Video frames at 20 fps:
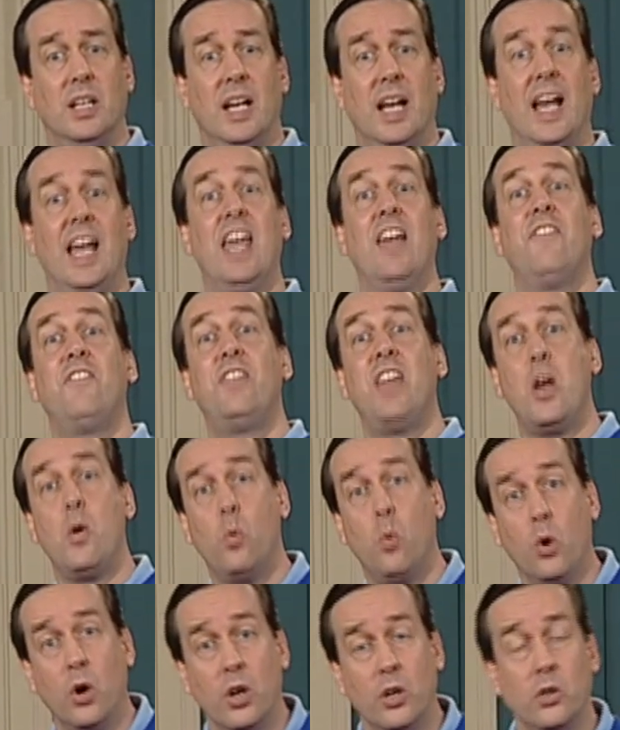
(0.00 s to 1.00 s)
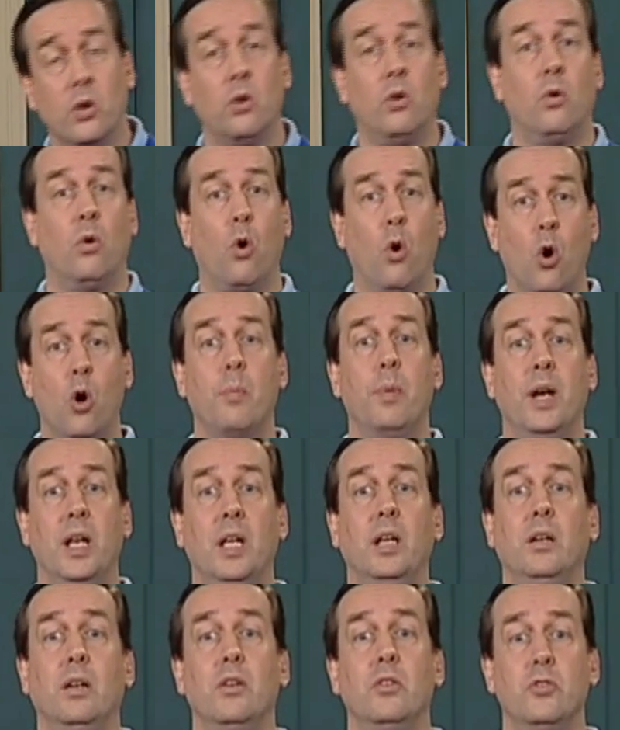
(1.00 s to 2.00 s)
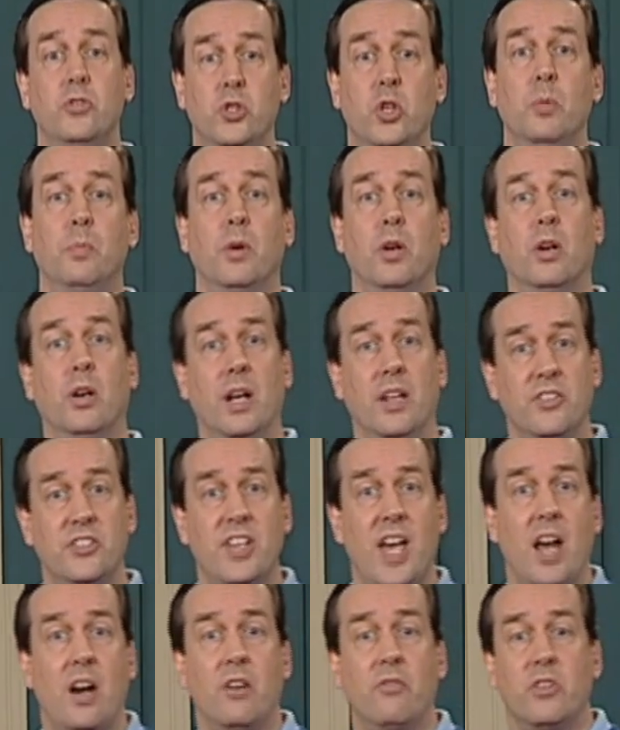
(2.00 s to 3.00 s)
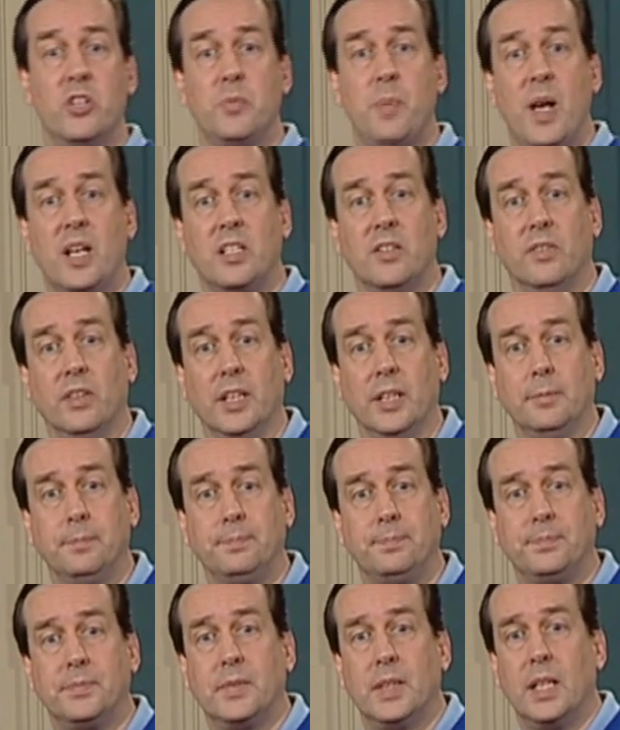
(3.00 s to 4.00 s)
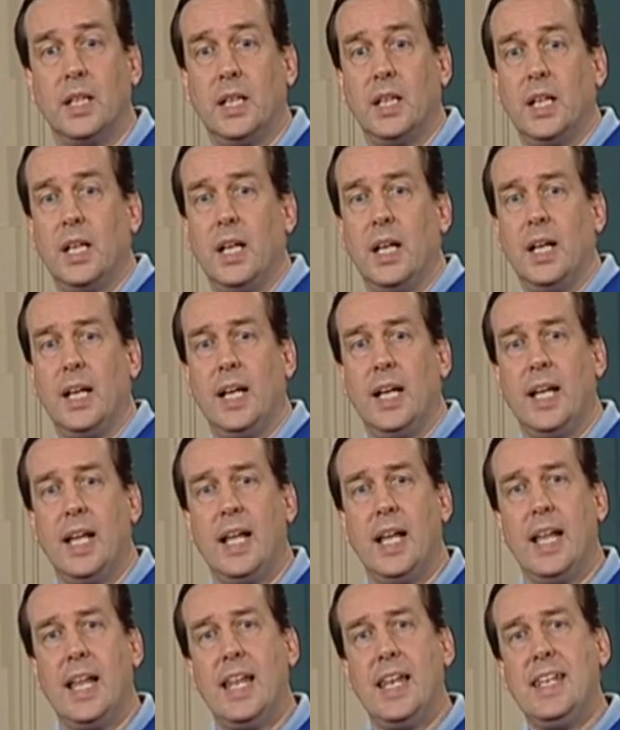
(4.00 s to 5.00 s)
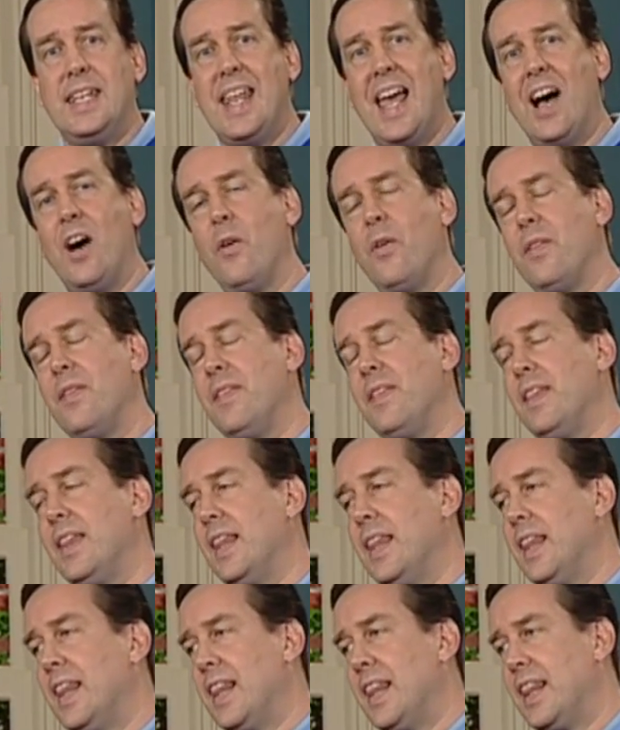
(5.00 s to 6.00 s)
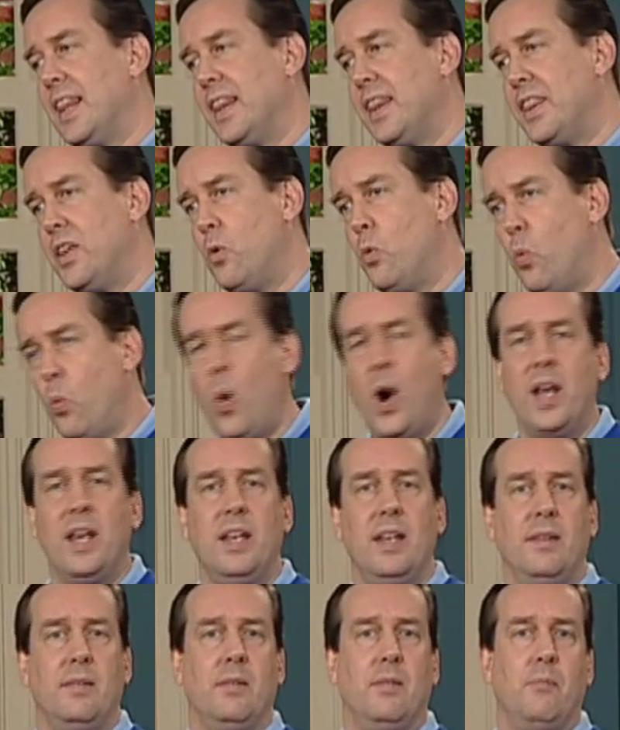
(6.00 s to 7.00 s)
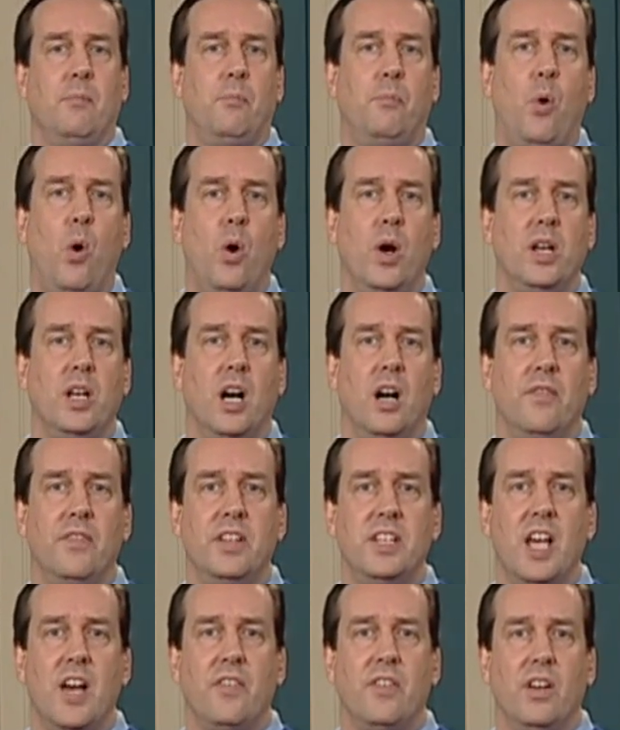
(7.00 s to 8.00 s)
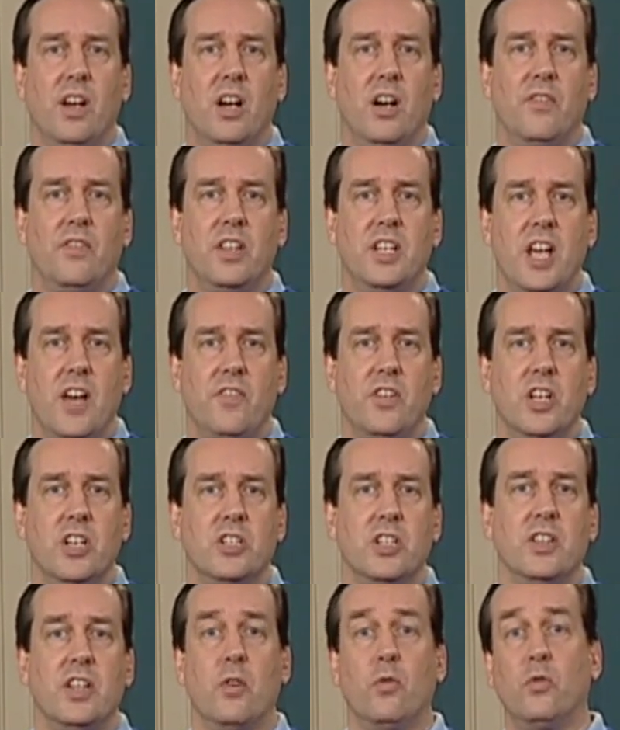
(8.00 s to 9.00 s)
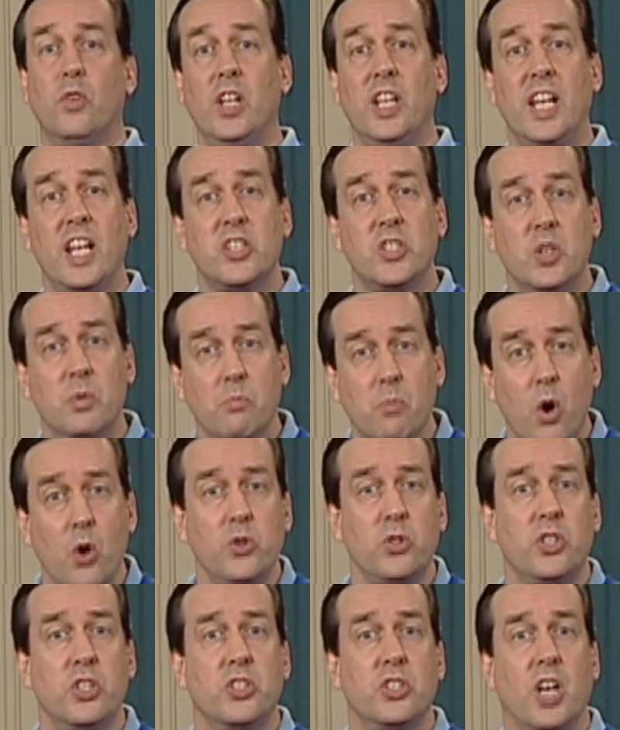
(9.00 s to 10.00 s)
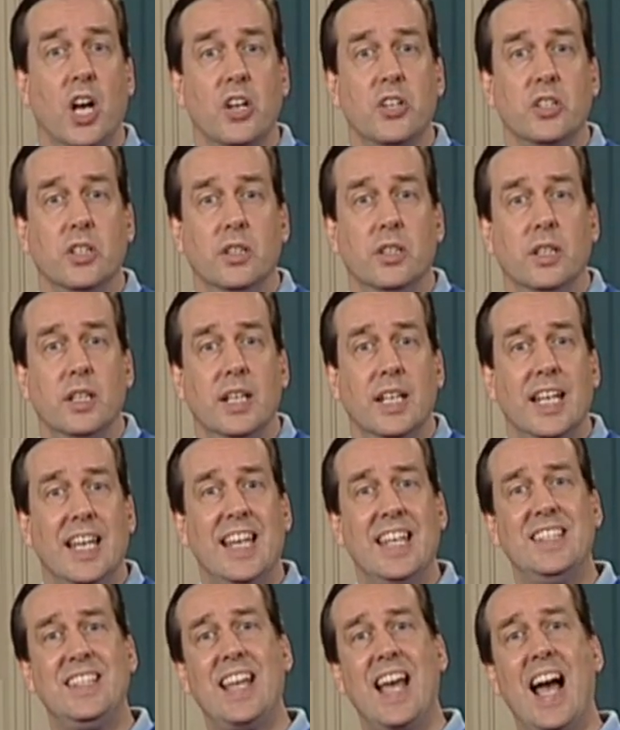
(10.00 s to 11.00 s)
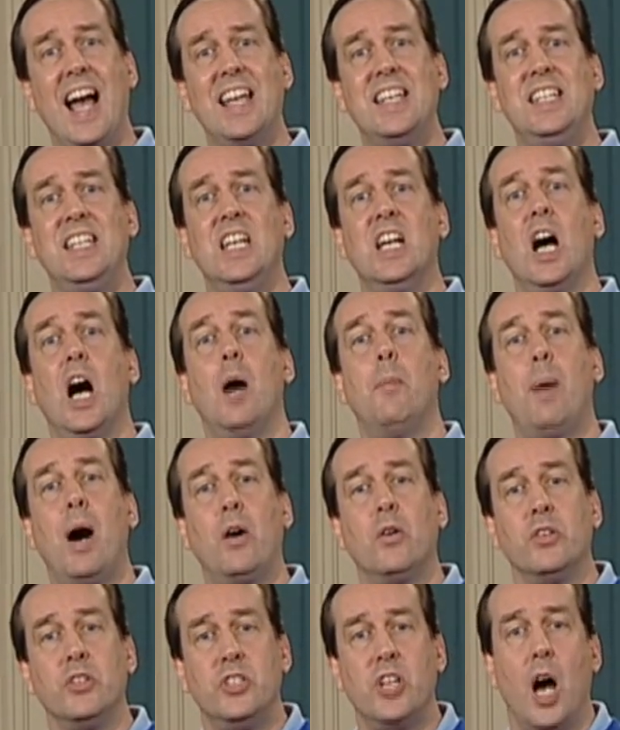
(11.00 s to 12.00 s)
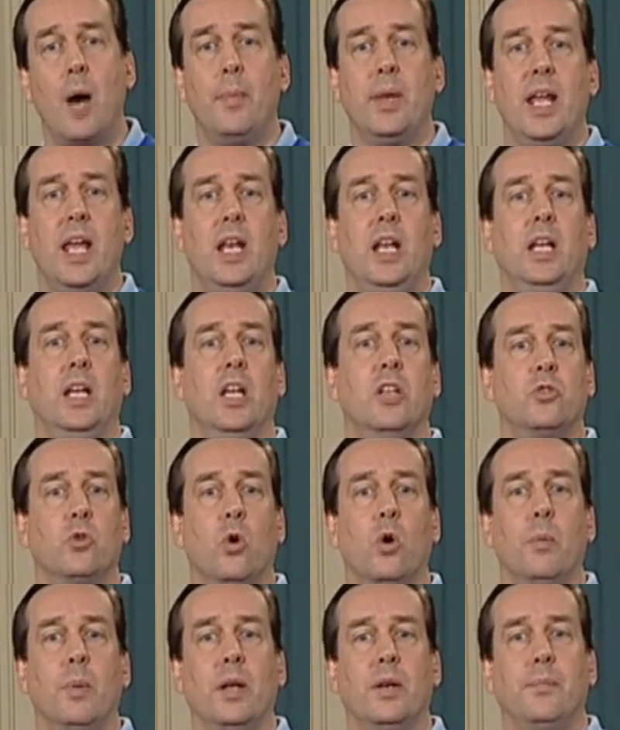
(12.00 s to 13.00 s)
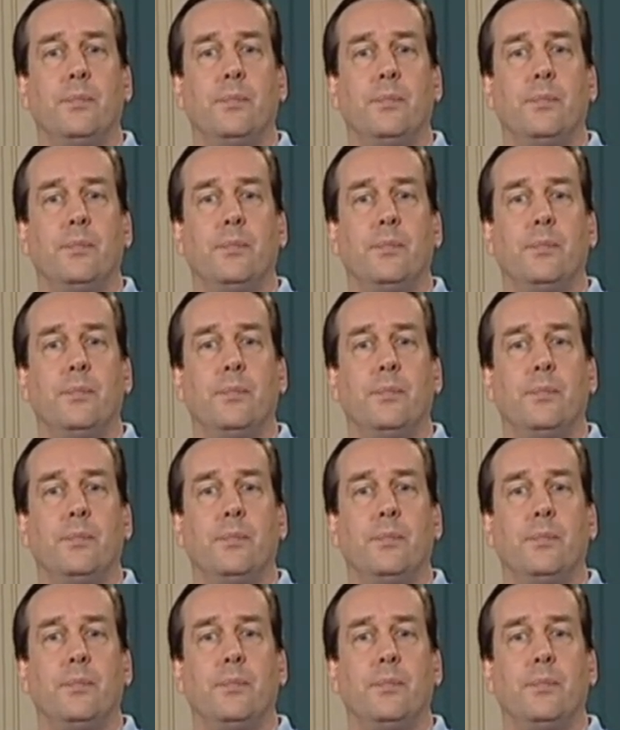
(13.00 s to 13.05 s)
if they weren't orbiting Jupiter and Saturn respectively. Now, the one point of the definition that really gets the most discussion is the idea about dominating its orbit.